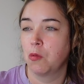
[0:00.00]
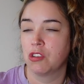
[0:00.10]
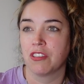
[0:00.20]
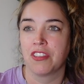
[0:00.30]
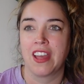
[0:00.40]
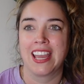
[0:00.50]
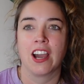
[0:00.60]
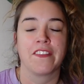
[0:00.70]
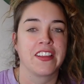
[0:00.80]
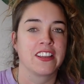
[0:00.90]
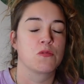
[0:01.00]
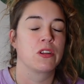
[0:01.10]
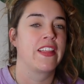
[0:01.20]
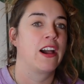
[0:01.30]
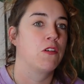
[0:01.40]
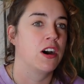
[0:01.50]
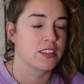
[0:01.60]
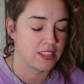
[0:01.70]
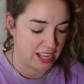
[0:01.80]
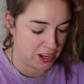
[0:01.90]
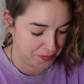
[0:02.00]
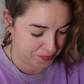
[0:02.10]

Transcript: wooden thing, I think there's one in there, or ask Theo.